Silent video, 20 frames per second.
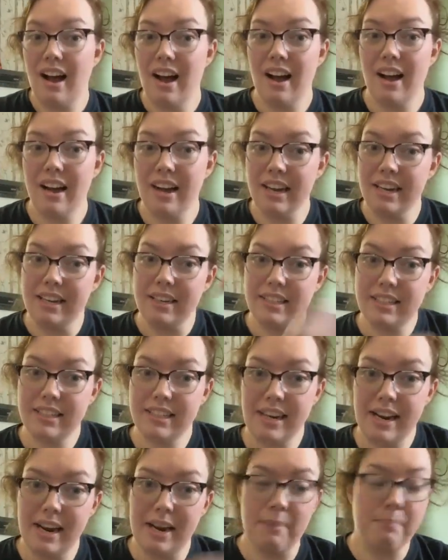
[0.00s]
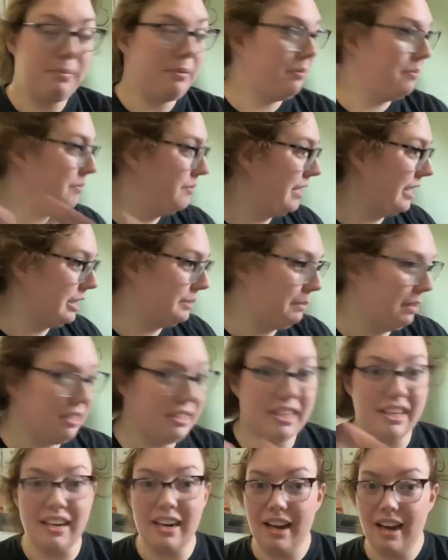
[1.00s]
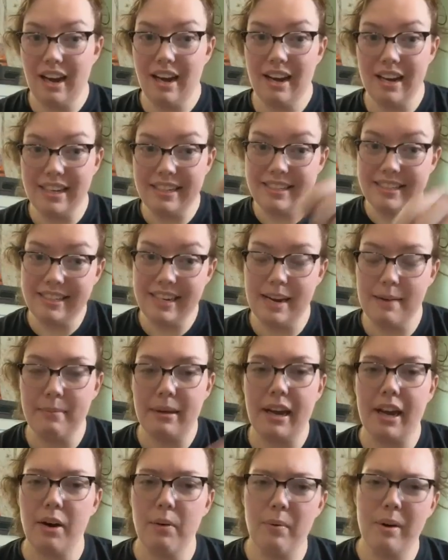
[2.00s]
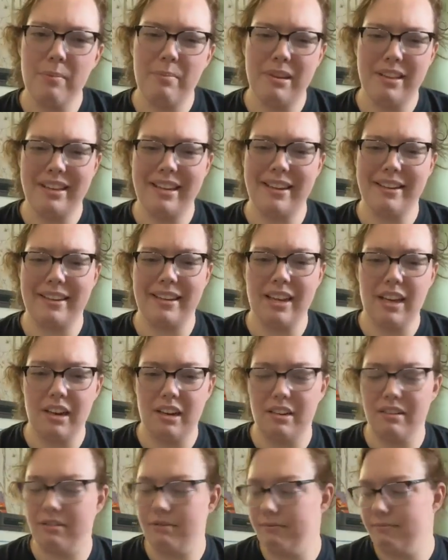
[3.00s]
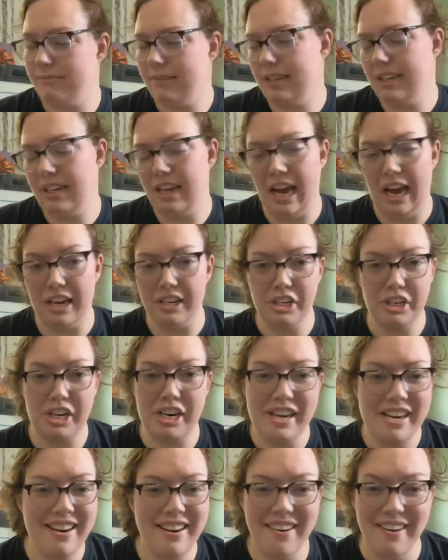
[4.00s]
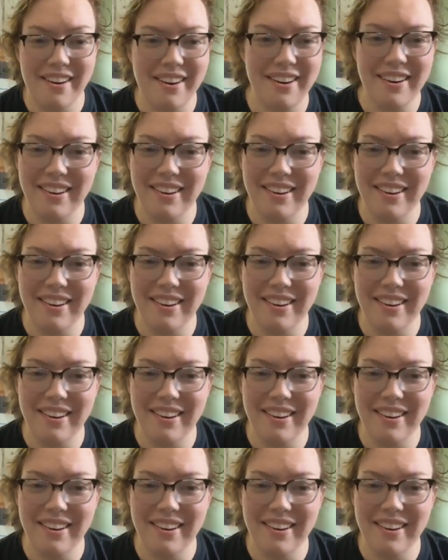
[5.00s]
hi, stamp, next person, hi, stamp. Like, I don't want to be like a, a cashier.